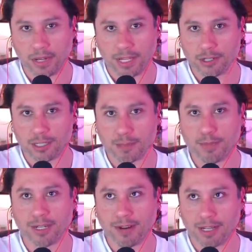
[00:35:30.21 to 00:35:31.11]
They just
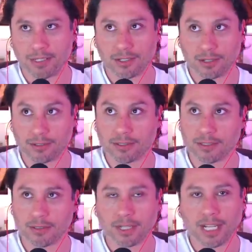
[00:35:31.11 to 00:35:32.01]
spin around in circles.
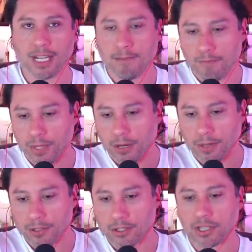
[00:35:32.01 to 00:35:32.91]
And, you know,
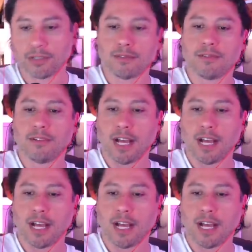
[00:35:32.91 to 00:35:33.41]
there's certain